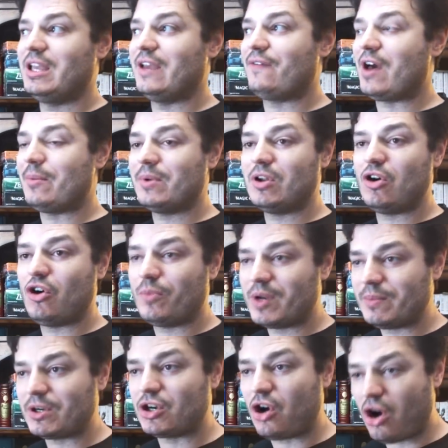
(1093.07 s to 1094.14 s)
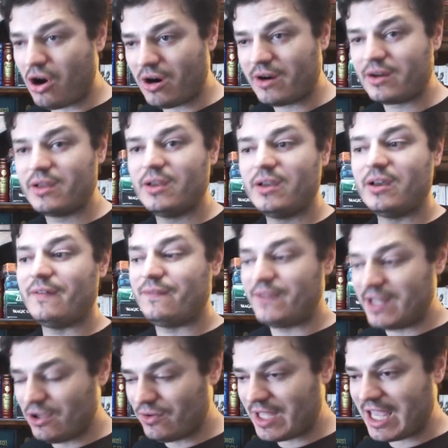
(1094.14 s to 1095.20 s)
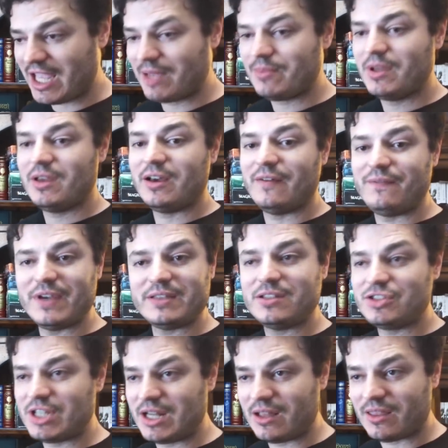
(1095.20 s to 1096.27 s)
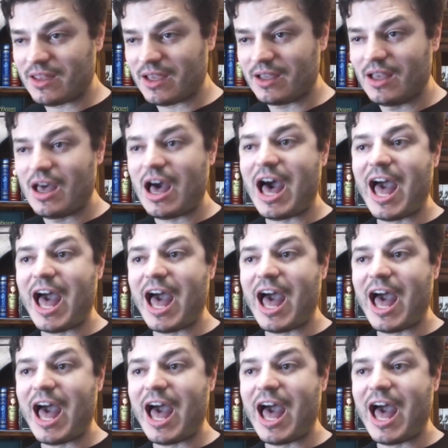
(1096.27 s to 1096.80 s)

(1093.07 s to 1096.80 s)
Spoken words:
If I'm going to open up a card, a video game, a vintage anything,